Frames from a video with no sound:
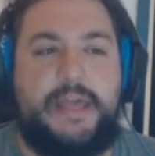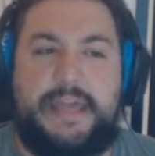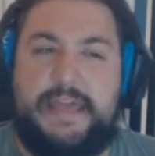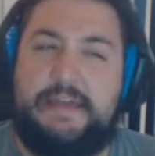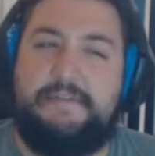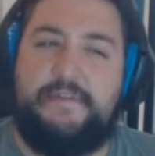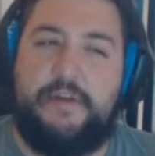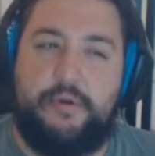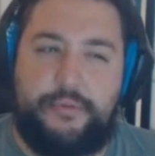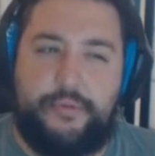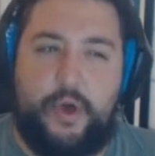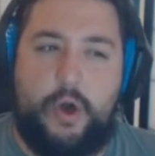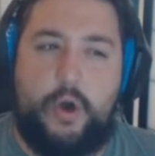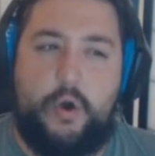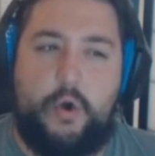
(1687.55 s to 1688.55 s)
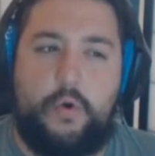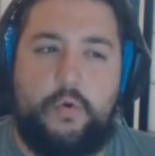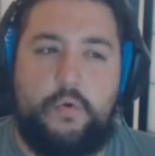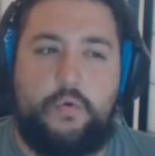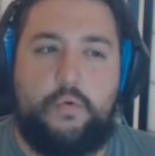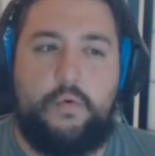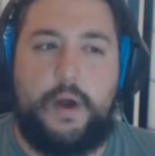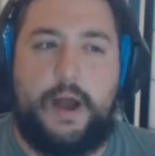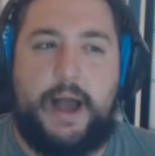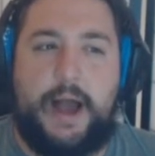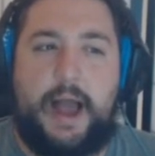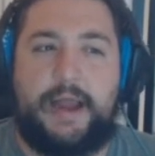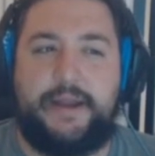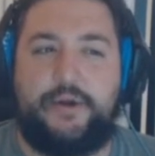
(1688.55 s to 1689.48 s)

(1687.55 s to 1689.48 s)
even though I